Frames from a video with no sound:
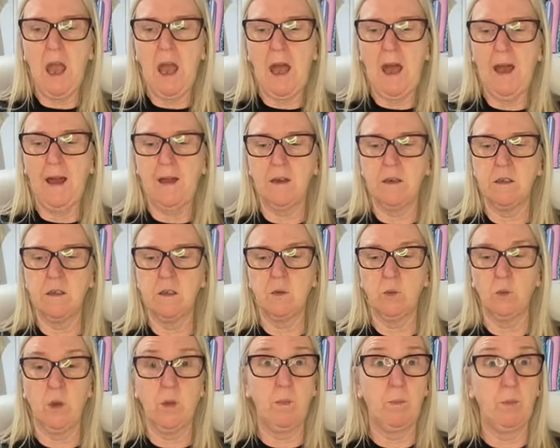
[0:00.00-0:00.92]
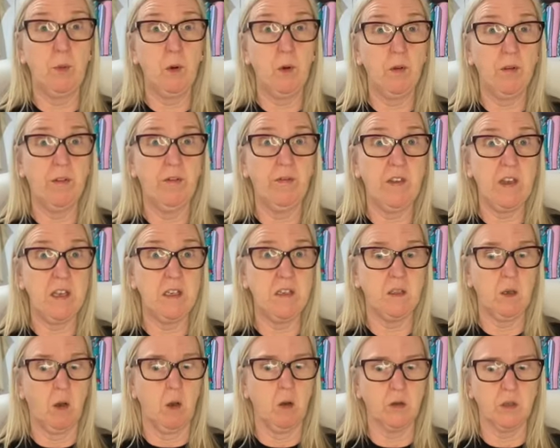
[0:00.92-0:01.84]
and with both of these
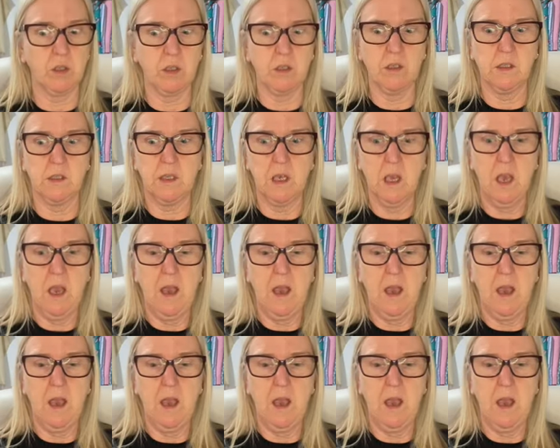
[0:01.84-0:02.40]
orders